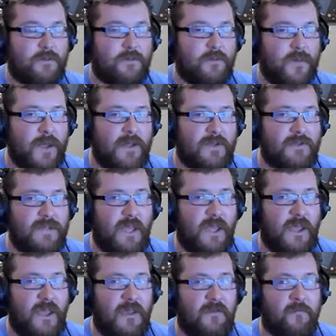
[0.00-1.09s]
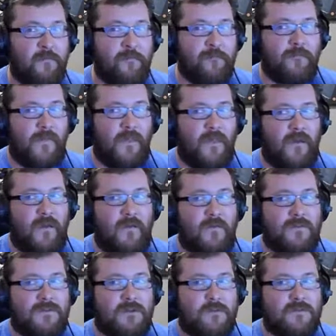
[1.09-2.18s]
maintain
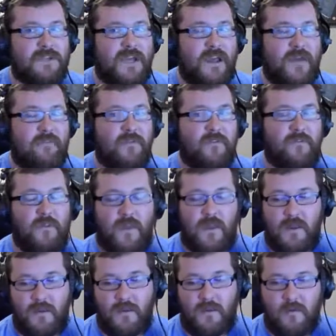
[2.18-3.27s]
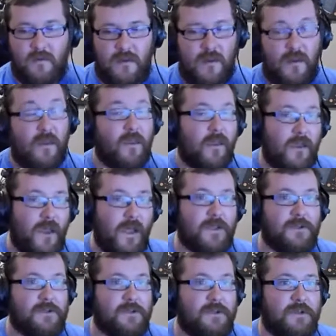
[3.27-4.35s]
some type of like
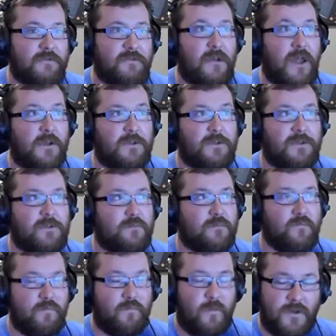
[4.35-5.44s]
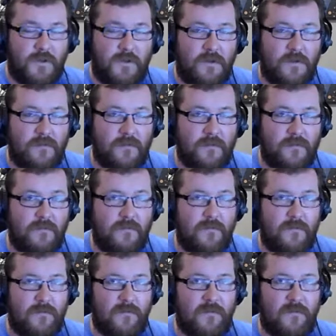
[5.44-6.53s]
connection, not just within
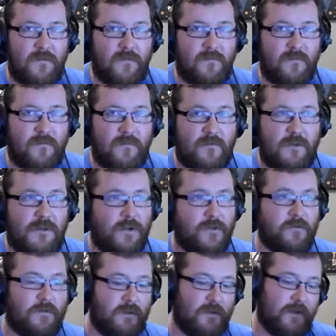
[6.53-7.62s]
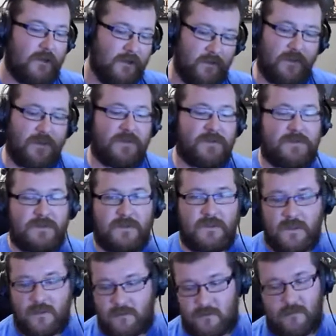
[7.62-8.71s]
the humans and
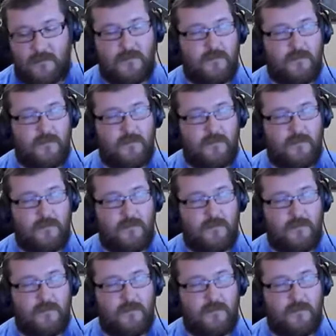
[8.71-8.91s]
then